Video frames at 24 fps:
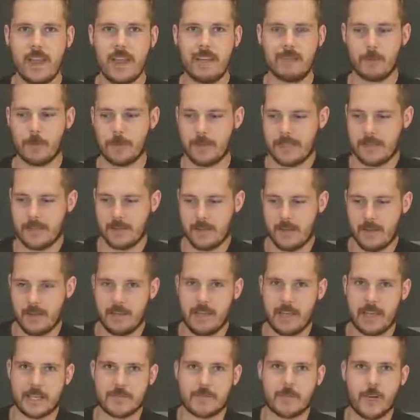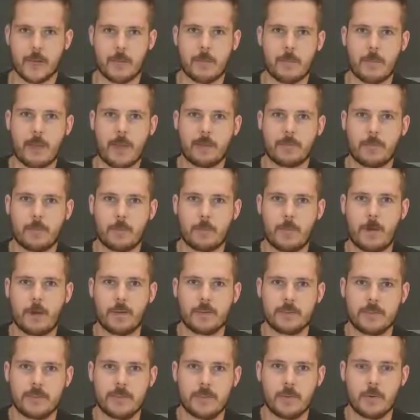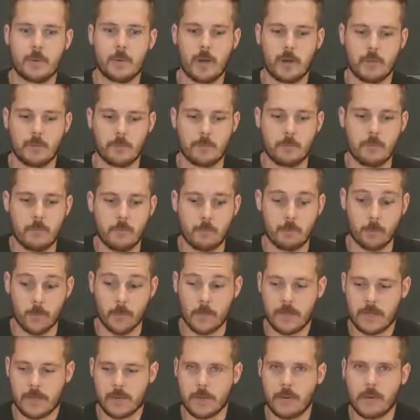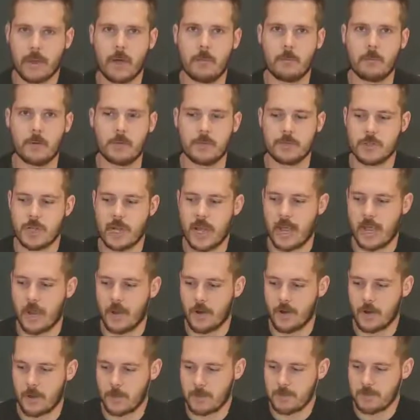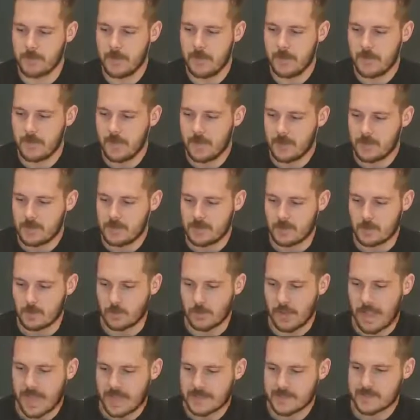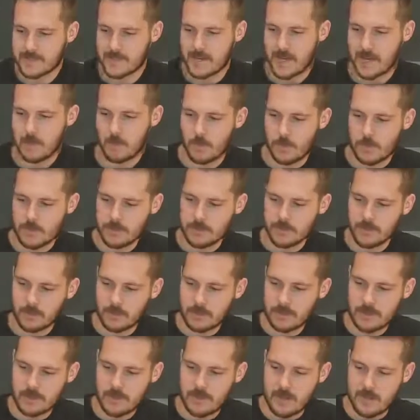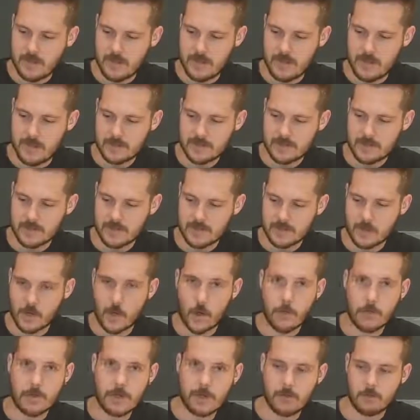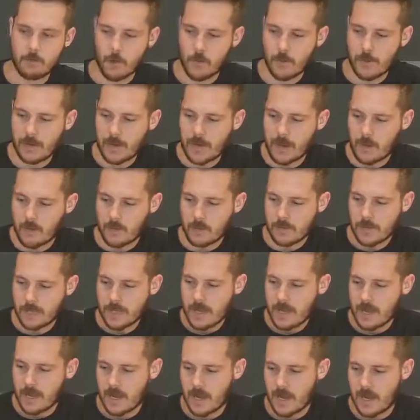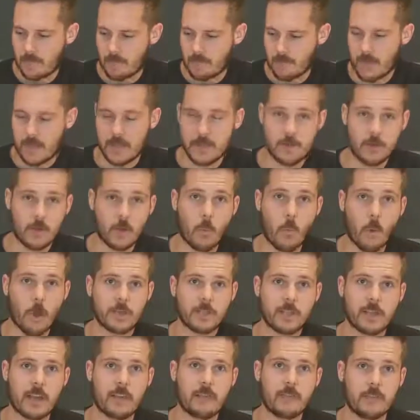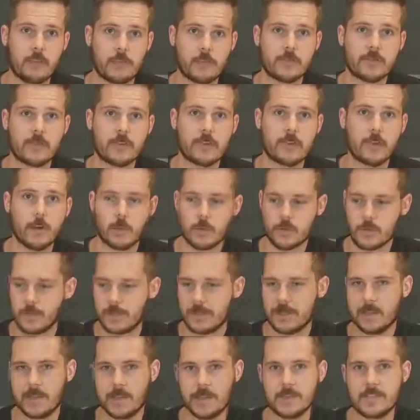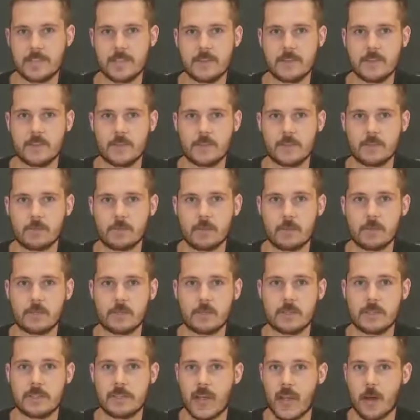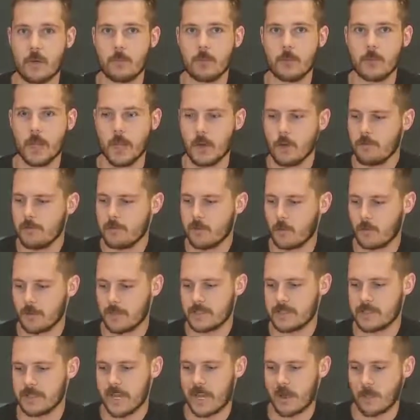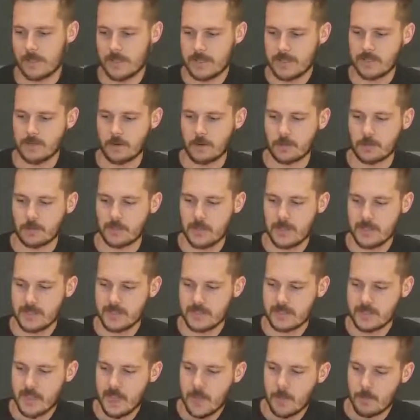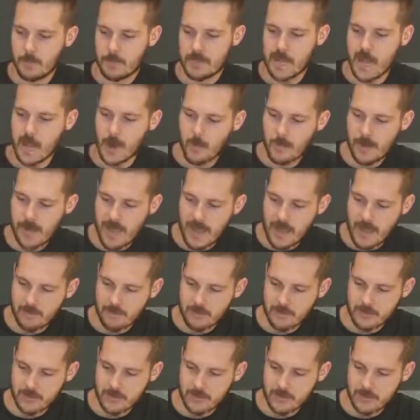Everybody, thanks for coming back for part 2 of brewing your kombucha at home. So last time we started this SCOBY growing out. You can watch that first video, which will be linked in the description down below if you want to see how we started this. But now we have a